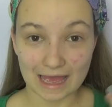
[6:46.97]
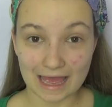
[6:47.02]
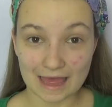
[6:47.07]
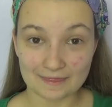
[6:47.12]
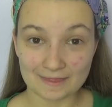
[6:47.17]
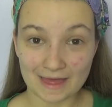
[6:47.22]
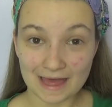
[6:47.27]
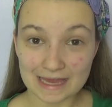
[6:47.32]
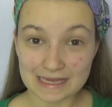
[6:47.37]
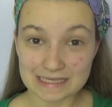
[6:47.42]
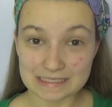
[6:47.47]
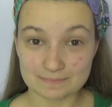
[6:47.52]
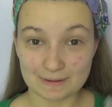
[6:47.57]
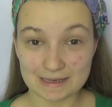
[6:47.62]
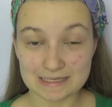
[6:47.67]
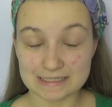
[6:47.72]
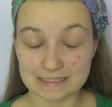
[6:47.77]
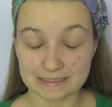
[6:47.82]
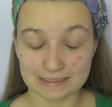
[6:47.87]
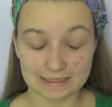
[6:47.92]
And that is
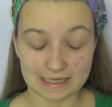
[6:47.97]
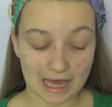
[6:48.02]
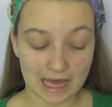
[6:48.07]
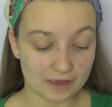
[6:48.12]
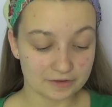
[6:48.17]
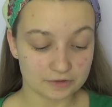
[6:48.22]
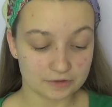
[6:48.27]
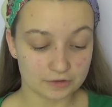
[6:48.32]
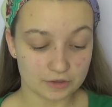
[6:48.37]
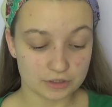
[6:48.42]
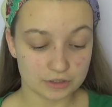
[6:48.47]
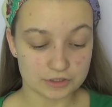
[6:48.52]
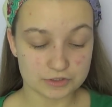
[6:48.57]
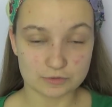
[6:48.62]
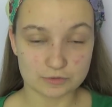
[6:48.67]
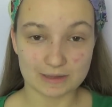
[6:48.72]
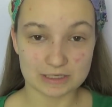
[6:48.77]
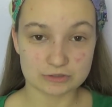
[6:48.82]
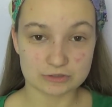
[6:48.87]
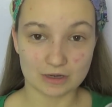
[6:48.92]
basically how you can use
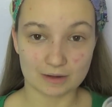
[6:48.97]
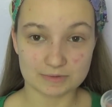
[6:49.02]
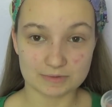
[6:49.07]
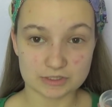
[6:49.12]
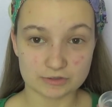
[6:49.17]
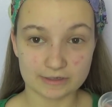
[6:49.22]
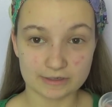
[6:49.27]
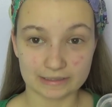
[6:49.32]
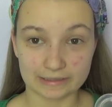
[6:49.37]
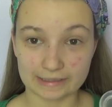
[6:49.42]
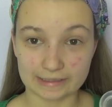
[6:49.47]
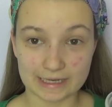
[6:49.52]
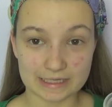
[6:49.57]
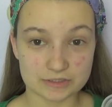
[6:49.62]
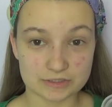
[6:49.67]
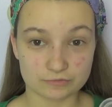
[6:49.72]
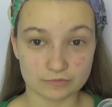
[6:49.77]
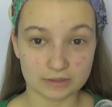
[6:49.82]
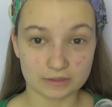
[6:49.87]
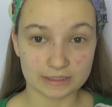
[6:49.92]
your menstrual cup discreetly.
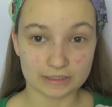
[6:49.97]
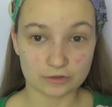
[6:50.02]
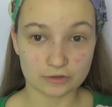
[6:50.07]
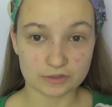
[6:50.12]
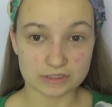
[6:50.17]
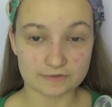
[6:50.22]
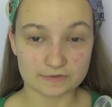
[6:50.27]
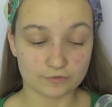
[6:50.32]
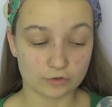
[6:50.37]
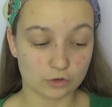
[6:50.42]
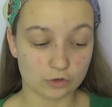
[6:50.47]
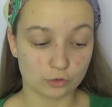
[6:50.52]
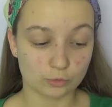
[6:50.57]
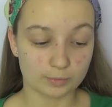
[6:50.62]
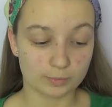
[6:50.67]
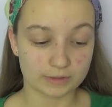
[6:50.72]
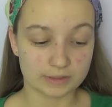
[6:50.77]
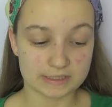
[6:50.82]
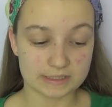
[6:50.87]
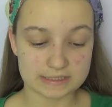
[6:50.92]
It's really not
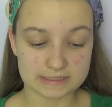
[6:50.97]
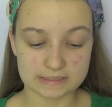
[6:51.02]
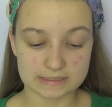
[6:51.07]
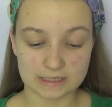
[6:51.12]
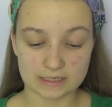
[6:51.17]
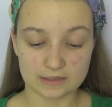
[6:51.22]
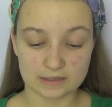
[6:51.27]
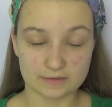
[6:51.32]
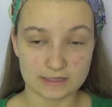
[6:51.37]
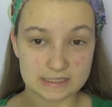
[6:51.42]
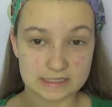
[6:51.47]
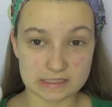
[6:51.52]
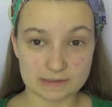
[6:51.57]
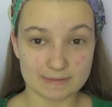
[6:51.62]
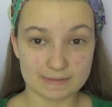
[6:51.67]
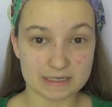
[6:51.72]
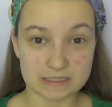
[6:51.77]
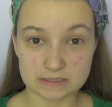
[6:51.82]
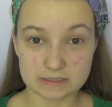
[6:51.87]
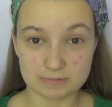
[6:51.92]
difficult because these are
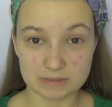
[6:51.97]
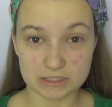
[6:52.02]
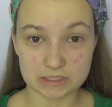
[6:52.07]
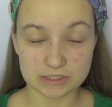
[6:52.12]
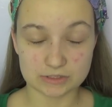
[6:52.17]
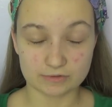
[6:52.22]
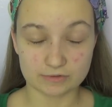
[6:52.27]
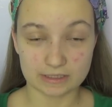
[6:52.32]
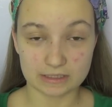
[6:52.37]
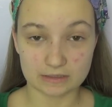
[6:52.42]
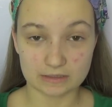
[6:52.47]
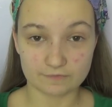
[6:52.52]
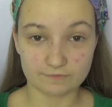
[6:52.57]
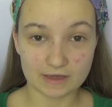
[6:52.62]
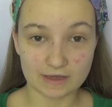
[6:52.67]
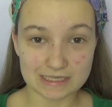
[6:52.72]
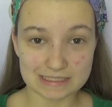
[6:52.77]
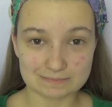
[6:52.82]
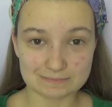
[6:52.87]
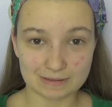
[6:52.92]
meant to be discreet in the
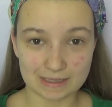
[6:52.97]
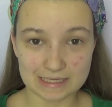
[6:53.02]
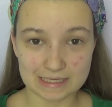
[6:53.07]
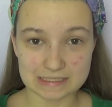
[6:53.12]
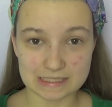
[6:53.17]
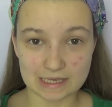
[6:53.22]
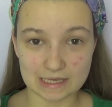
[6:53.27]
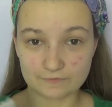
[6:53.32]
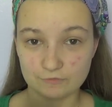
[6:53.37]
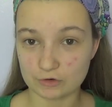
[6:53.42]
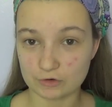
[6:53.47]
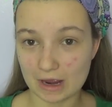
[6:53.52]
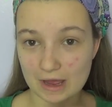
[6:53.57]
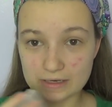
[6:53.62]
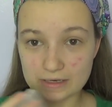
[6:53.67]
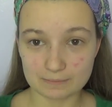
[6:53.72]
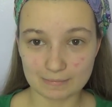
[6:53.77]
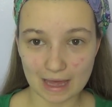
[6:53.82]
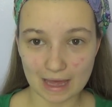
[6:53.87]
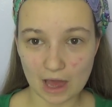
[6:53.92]
first place. If you're out
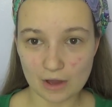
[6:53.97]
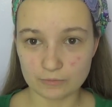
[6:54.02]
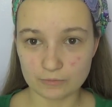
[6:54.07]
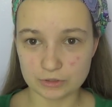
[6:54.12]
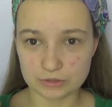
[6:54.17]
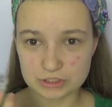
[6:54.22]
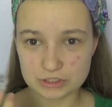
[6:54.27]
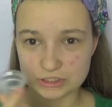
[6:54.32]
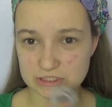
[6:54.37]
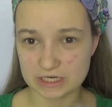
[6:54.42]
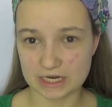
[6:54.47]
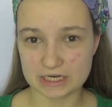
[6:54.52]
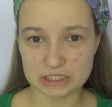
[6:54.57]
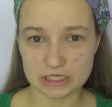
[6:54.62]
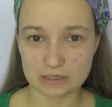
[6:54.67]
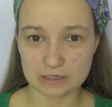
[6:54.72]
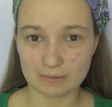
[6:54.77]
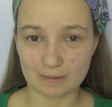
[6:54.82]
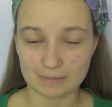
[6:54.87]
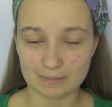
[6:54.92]
and about, you just change
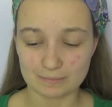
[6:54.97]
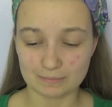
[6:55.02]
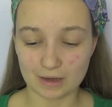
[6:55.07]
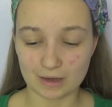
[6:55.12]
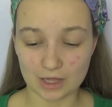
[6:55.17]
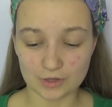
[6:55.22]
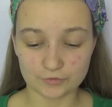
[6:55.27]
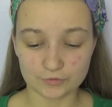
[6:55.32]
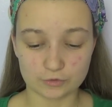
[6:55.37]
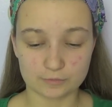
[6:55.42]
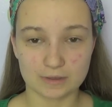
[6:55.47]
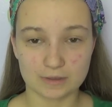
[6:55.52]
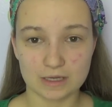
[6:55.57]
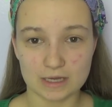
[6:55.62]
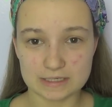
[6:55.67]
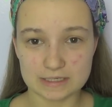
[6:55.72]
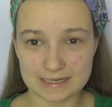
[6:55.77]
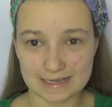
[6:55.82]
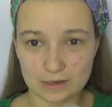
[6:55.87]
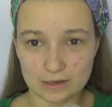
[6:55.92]
it in a public bathroom,
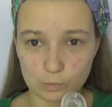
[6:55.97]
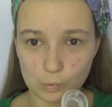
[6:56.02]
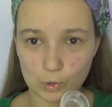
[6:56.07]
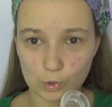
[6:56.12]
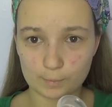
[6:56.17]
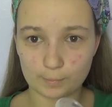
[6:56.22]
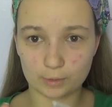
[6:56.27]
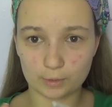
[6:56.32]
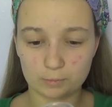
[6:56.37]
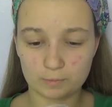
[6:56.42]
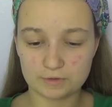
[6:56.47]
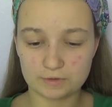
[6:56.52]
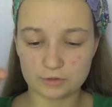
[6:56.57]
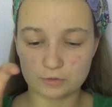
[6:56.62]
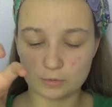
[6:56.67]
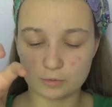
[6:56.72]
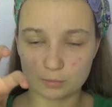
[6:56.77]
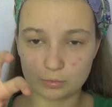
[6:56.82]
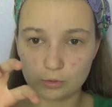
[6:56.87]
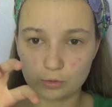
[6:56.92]
take a water bottle with
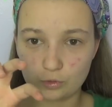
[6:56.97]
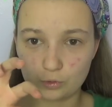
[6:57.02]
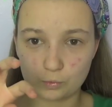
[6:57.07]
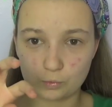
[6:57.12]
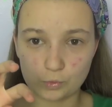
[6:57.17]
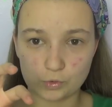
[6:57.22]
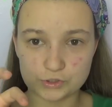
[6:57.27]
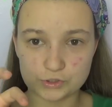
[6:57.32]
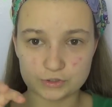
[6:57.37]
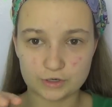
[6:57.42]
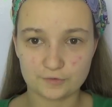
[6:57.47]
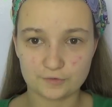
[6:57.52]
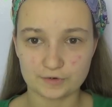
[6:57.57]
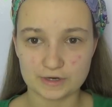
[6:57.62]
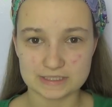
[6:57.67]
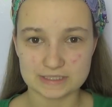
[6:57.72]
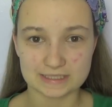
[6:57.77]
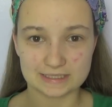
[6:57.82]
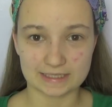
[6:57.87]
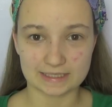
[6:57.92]
you and pour the water over
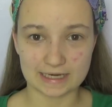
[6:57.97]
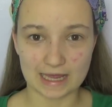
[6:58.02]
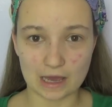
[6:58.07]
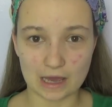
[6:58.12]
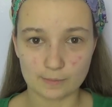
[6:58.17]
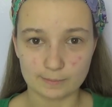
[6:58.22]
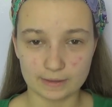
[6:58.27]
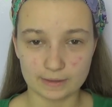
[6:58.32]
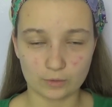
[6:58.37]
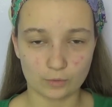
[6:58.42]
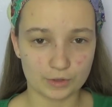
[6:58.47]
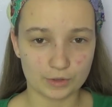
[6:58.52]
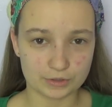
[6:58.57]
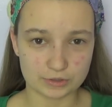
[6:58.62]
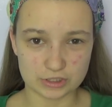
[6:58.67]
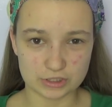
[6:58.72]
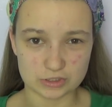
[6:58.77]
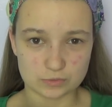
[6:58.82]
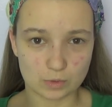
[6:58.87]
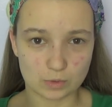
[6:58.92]
it to clean it out a bit, or you
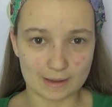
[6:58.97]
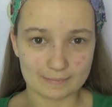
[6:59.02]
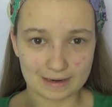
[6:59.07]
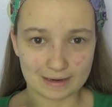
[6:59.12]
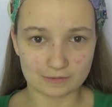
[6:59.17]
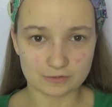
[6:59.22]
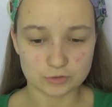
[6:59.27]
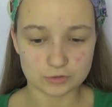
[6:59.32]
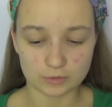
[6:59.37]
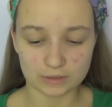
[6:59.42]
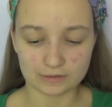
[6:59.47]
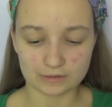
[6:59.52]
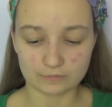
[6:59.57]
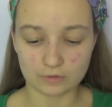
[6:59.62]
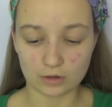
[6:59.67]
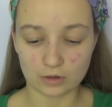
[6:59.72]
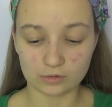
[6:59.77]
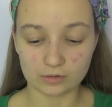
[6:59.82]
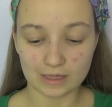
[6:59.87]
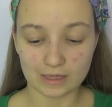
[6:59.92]
can just wipe it out with a toilet
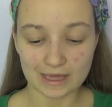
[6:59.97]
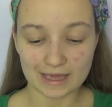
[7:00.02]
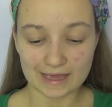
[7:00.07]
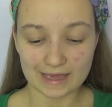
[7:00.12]
roll.